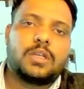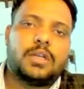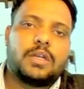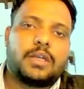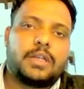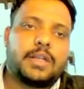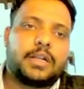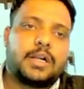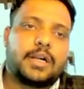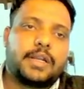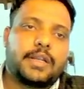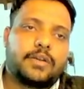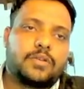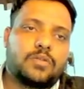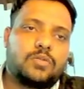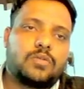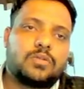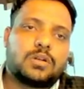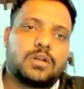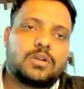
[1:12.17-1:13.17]
regarding
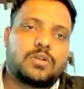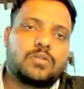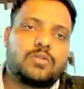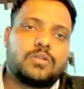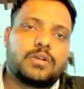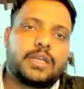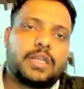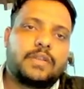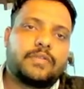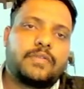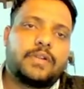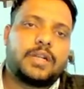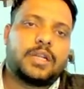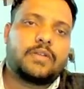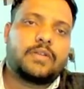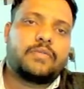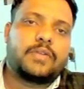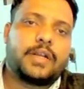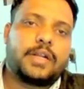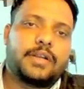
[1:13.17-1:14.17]
roll control derivative
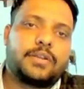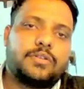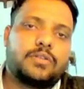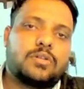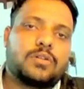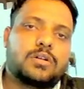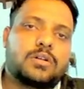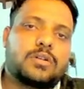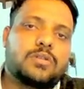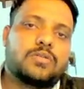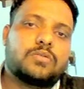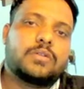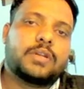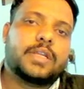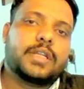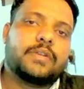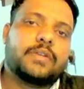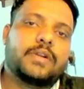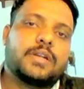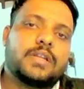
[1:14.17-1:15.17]
and yaw control
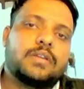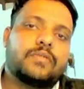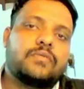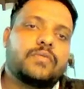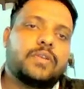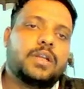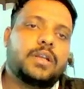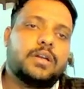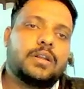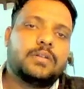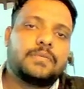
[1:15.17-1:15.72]
derivative? Where